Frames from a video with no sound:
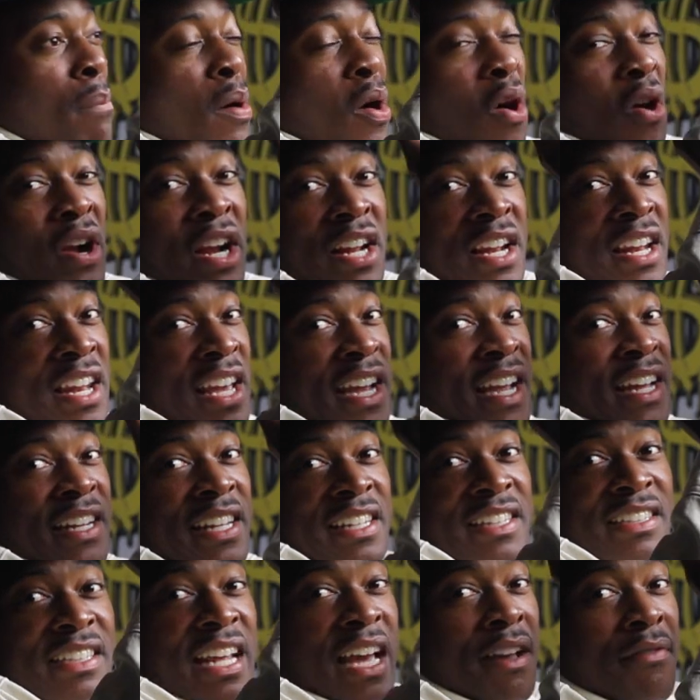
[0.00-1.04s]
barring the nigga to
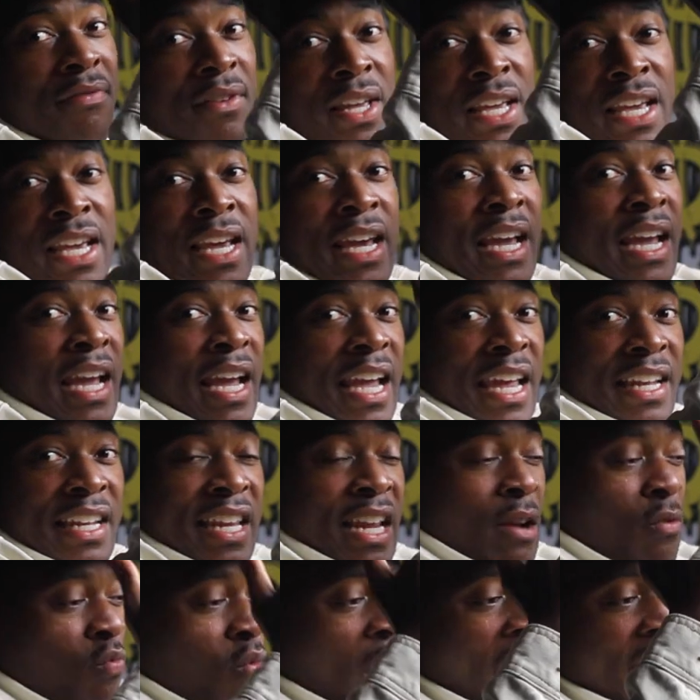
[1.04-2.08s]
death and
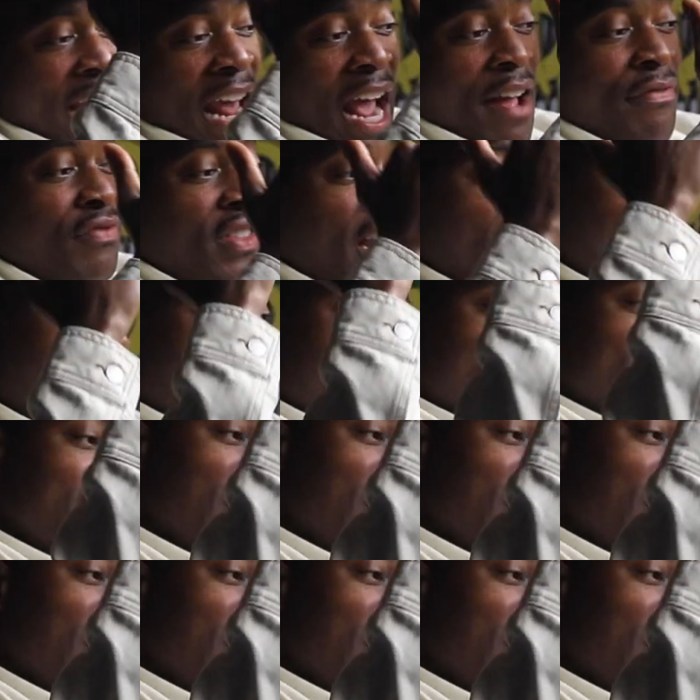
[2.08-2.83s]
then right after that,